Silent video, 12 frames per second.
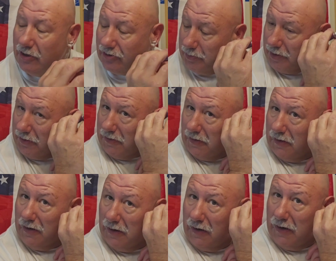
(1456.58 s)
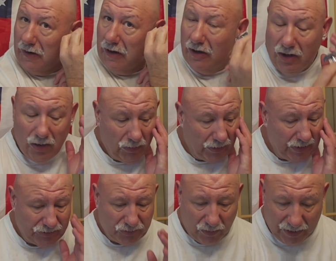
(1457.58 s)
razor burn. Oh,
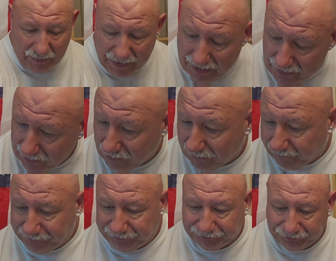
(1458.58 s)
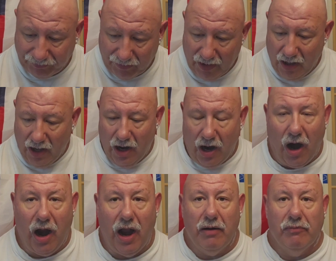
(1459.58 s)
we're at 20 minutes.
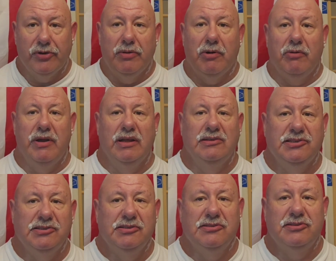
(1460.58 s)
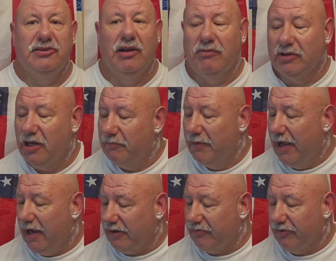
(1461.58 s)
All right, I'm going to do my rinses, and I'm going to come
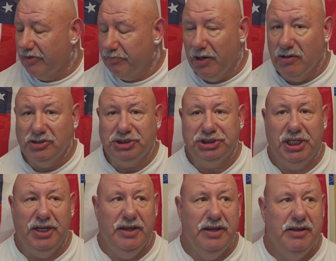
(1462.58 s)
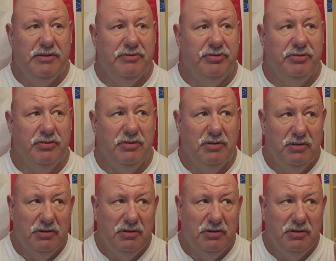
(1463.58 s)
back for the post shave